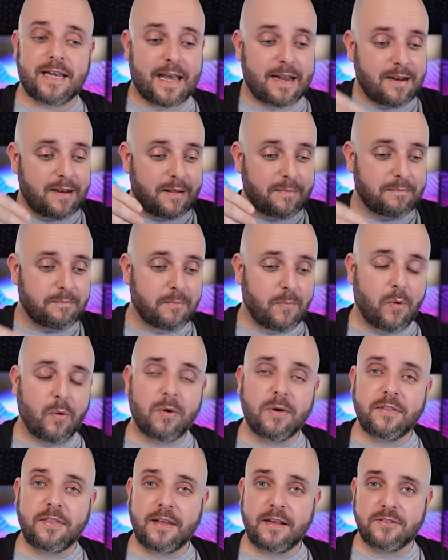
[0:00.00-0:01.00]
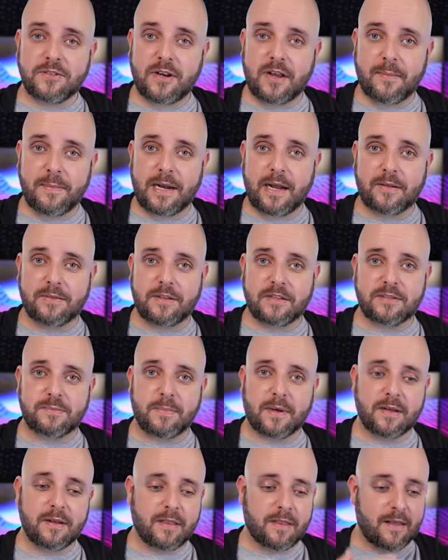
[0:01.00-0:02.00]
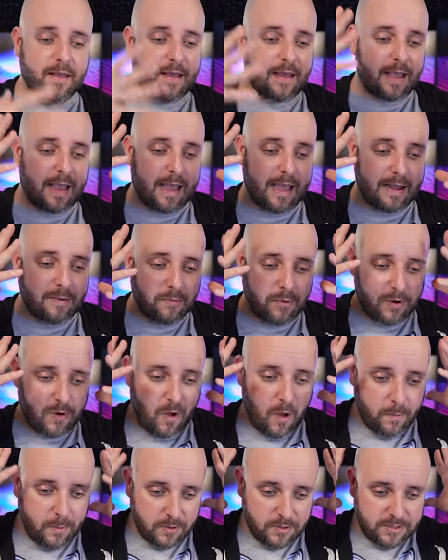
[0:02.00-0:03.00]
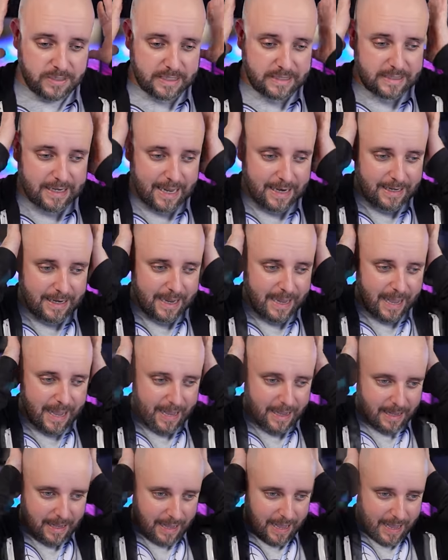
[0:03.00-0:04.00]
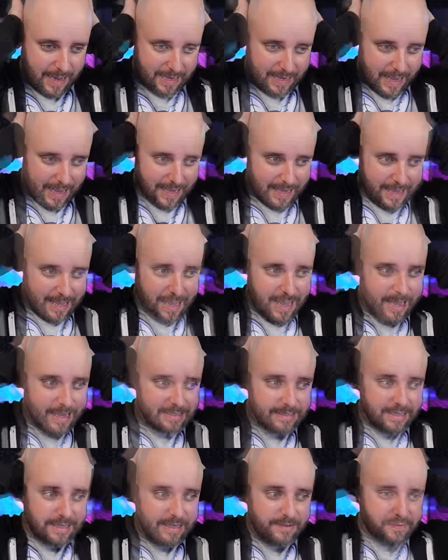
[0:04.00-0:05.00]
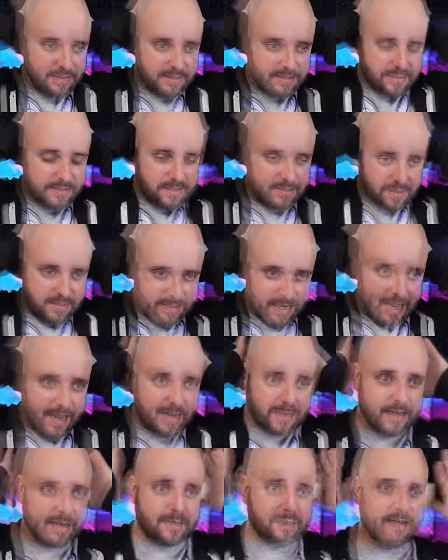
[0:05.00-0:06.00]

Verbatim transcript: and more things are coming out this month and we're almost at 10k and I can't even stand it.